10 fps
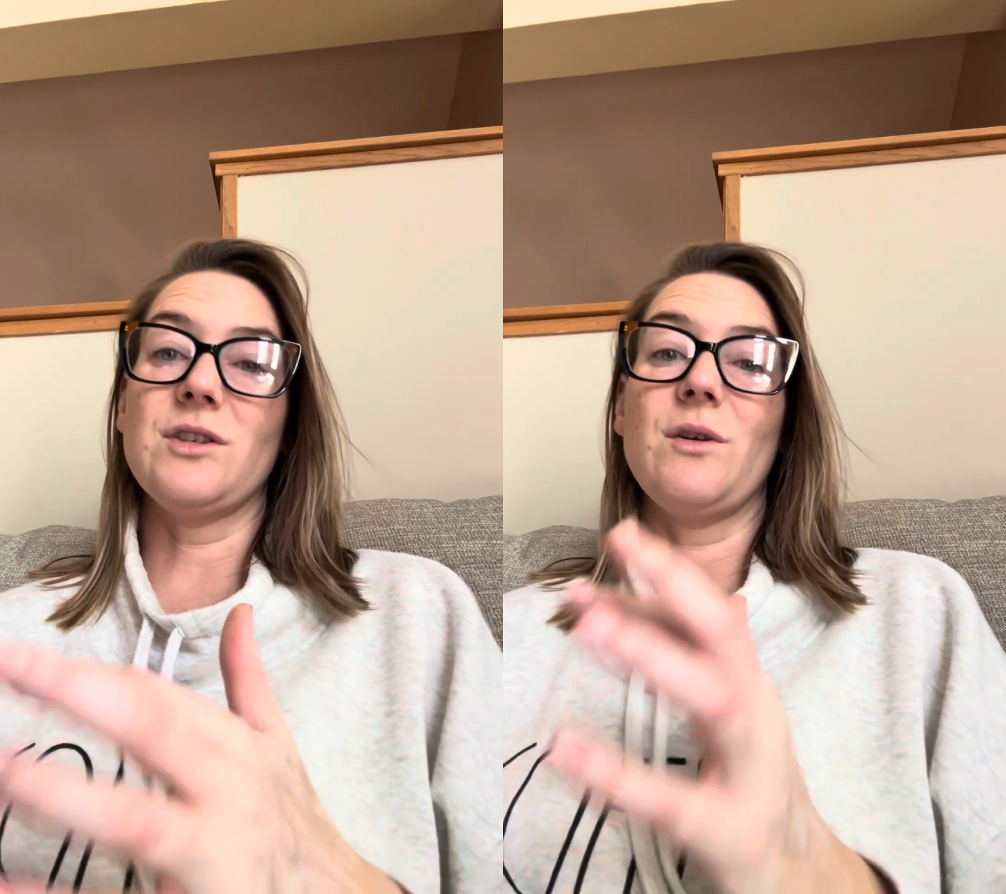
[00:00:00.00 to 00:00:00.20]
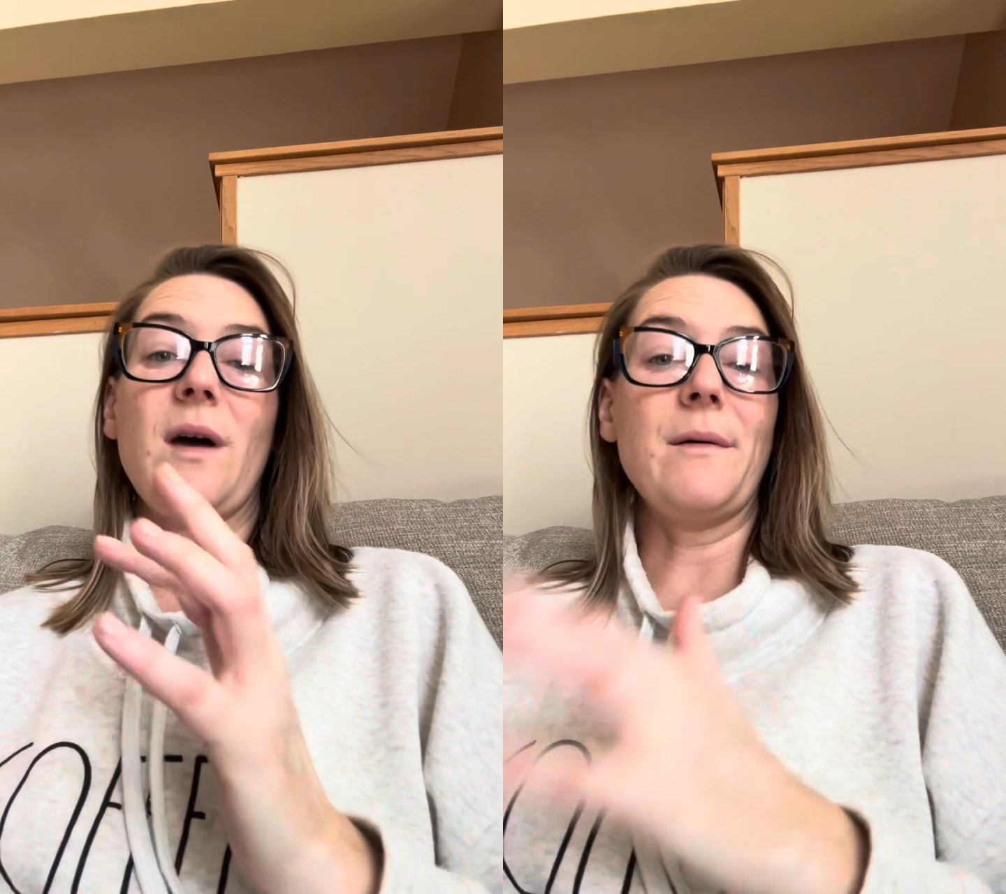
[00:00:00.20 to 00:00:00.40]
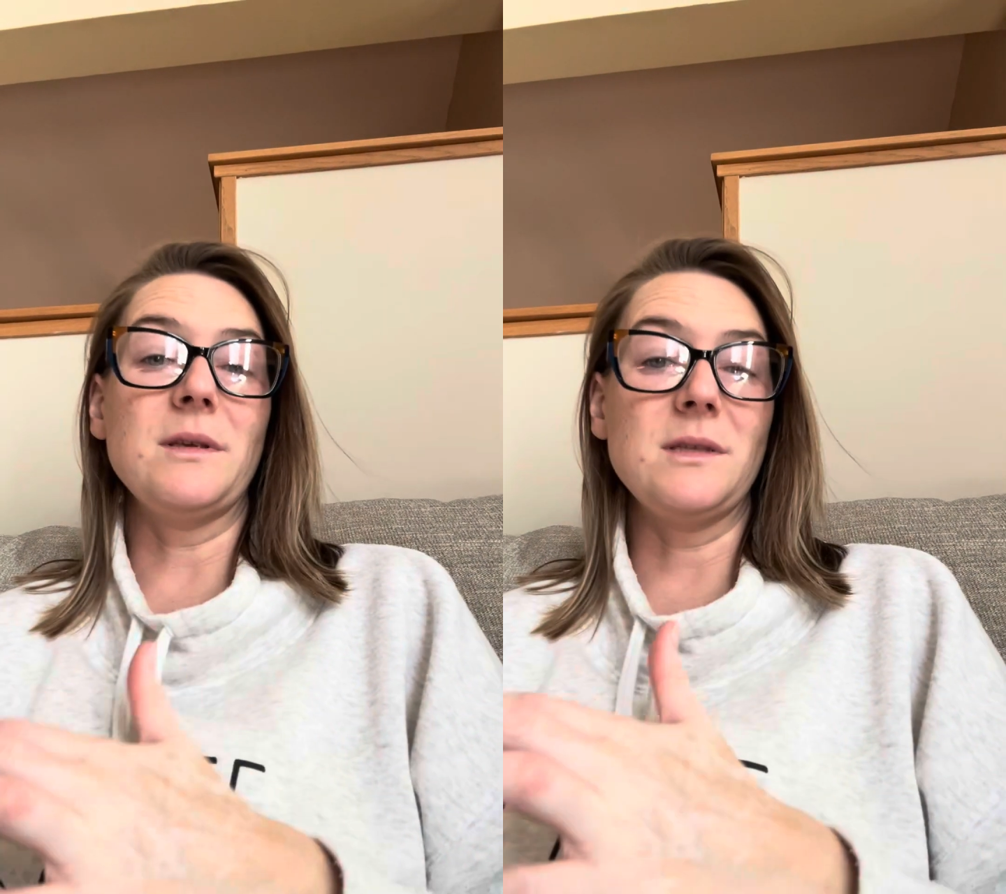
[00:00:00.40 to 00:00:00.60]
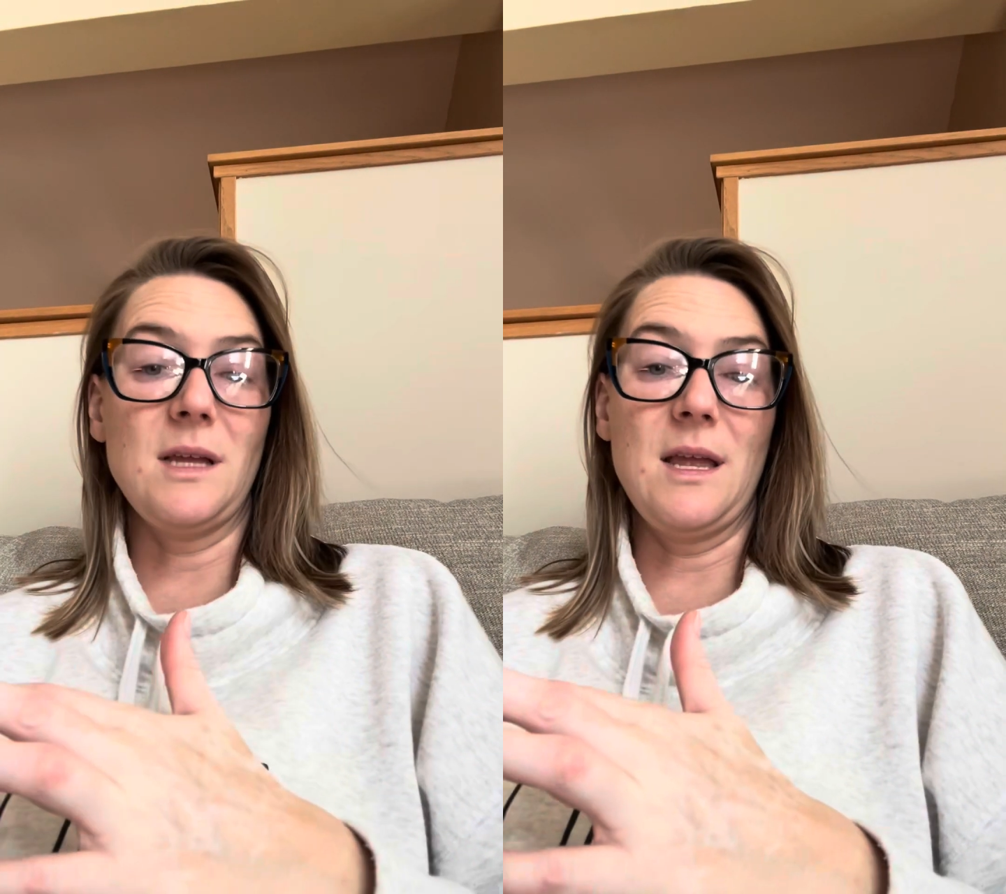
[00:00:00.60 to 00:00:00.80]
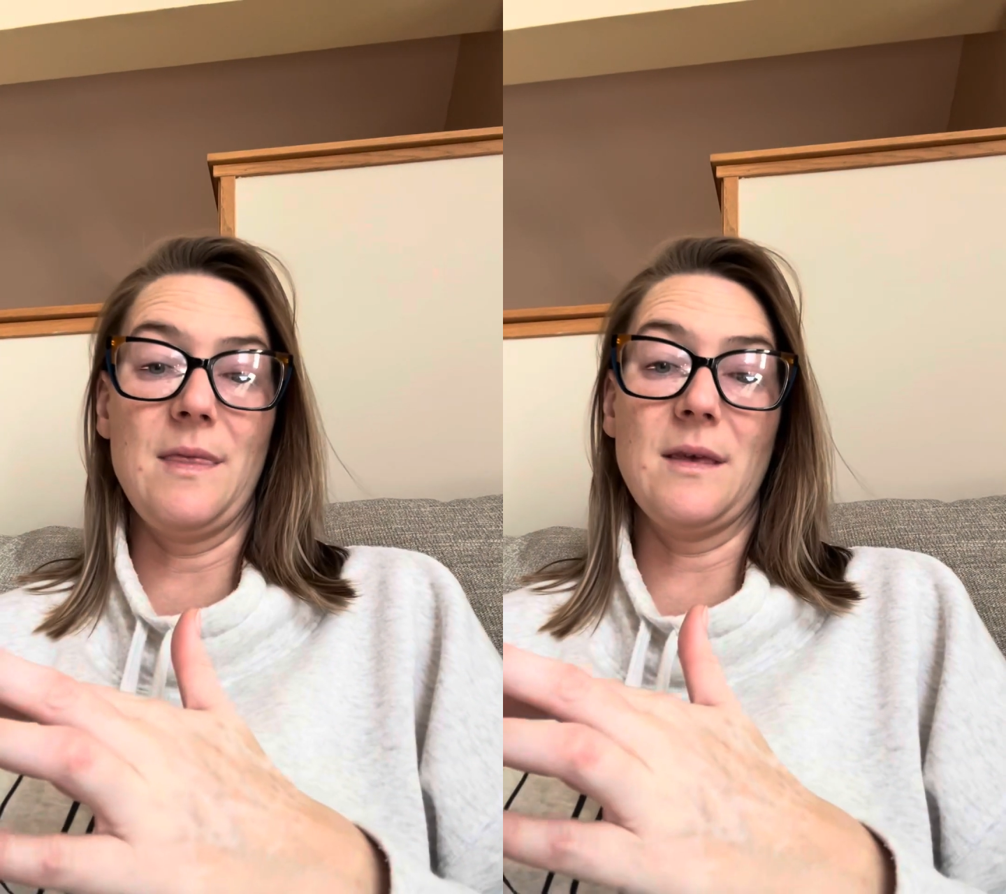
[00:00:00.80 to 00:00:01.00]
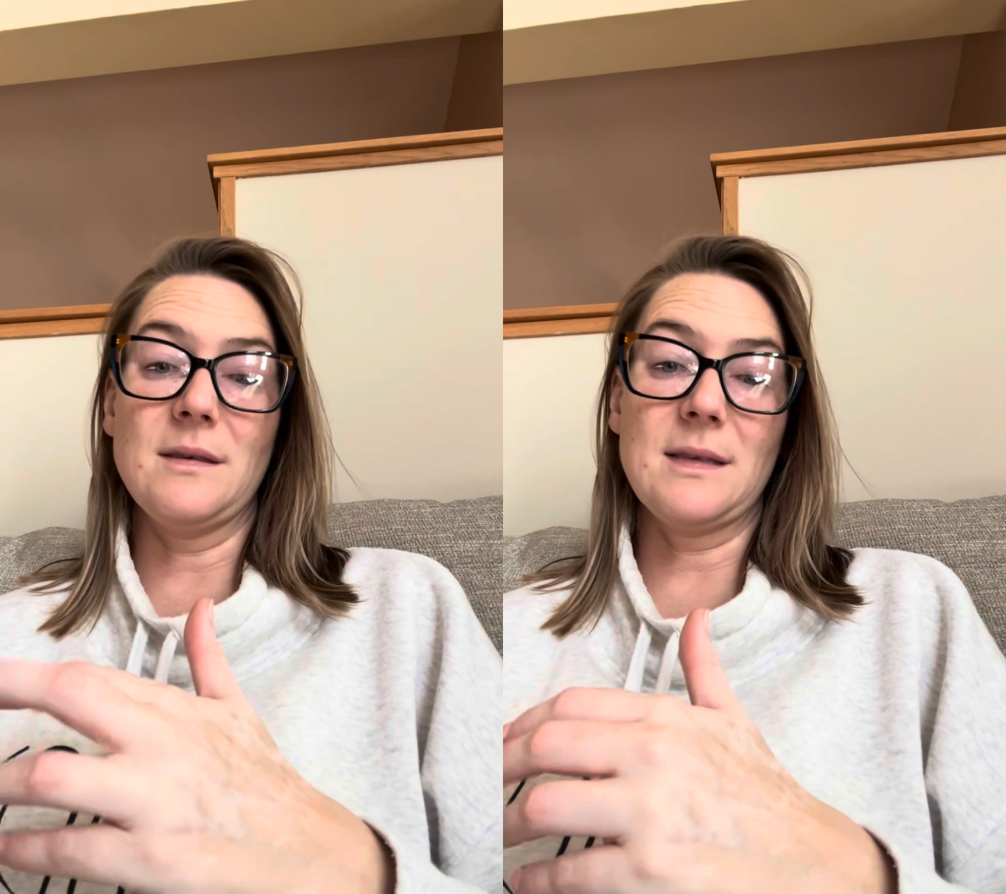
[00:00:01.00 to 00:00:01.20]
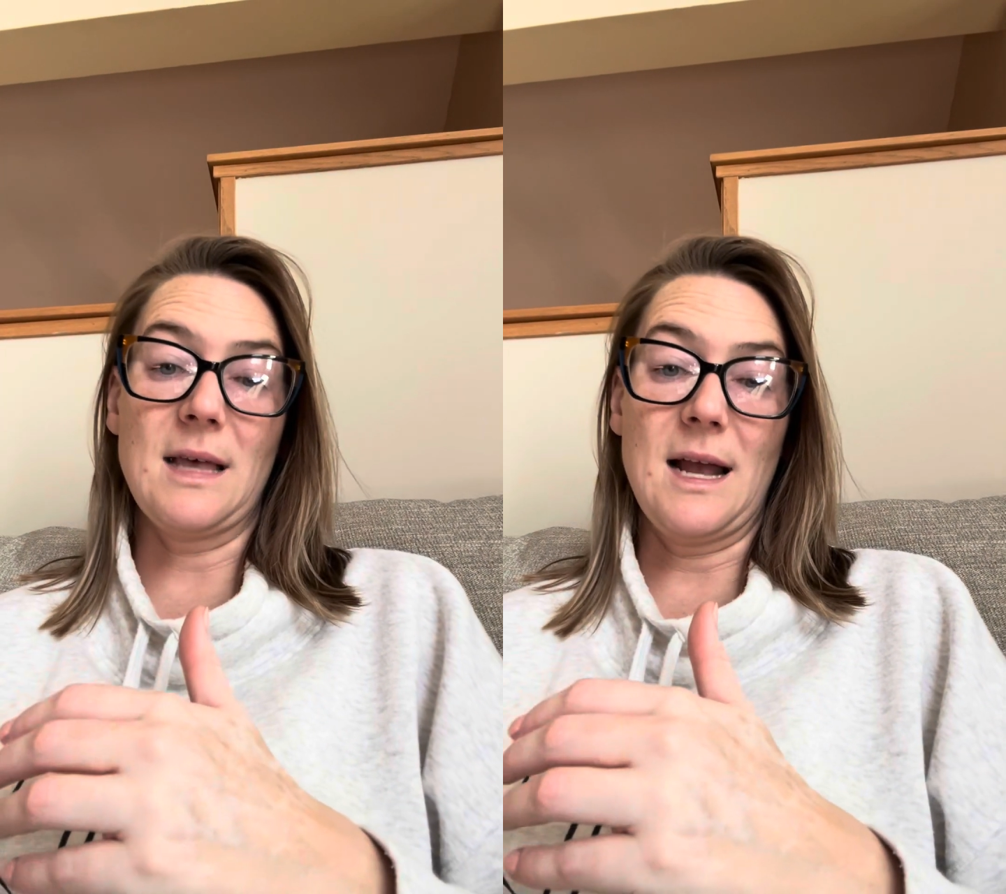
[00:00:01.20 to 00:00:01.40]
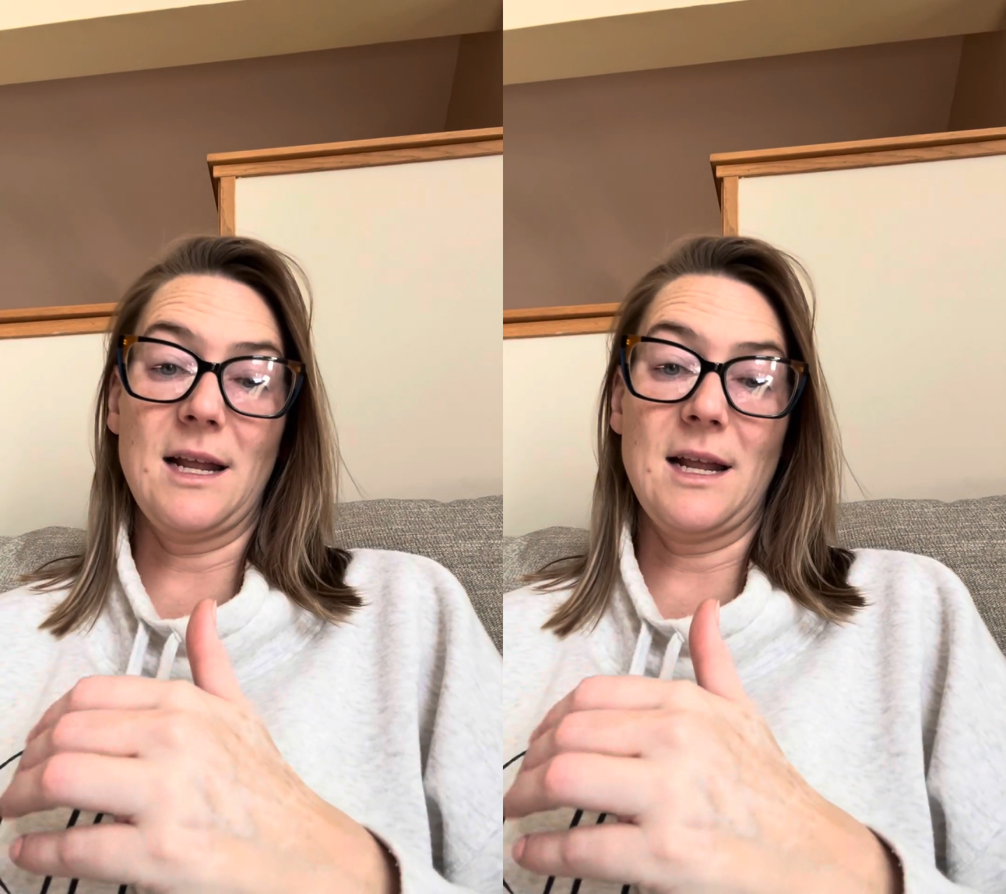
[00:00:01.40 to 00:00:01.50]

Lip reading: So that was in the slide.